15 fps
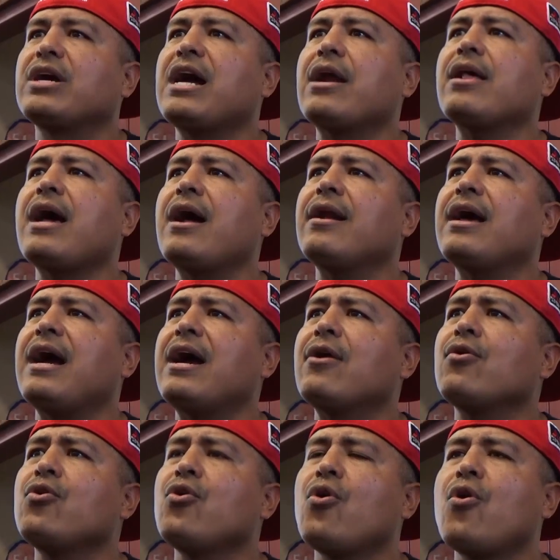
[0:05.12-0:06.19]
I
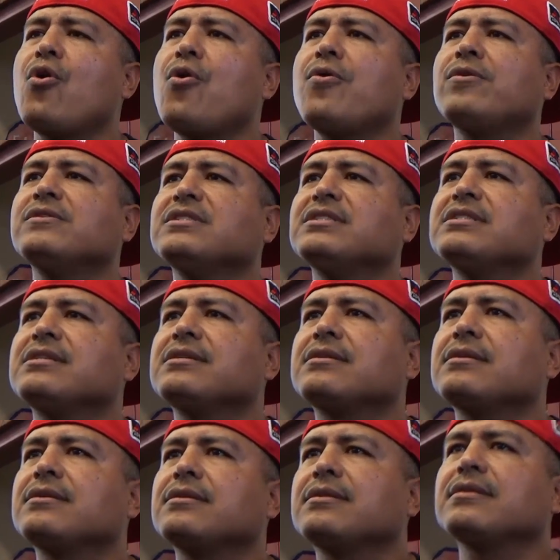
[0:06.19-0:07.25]
don't know
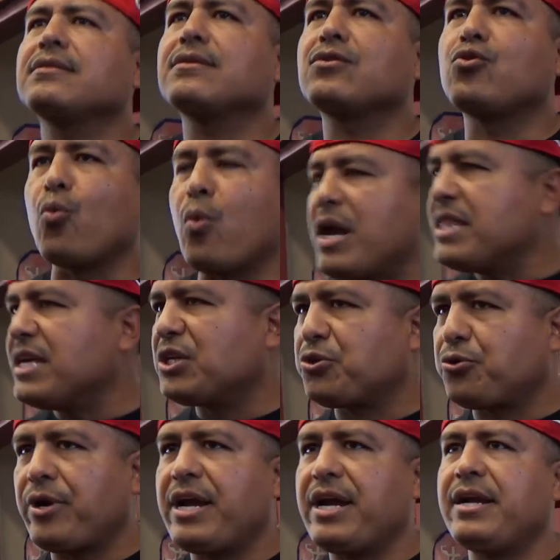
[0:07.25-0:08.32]
the way they
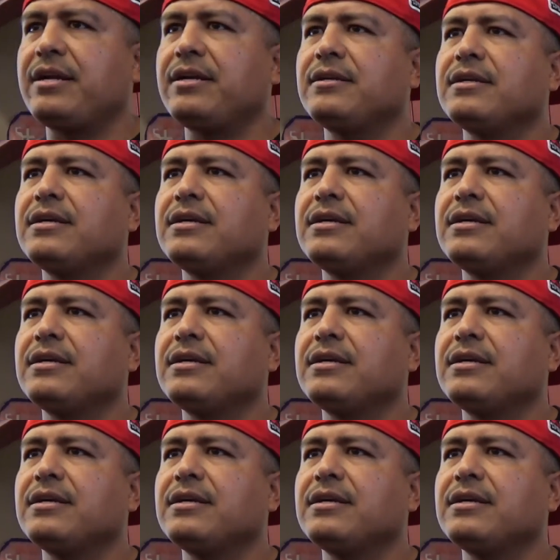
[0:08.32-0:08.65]
train.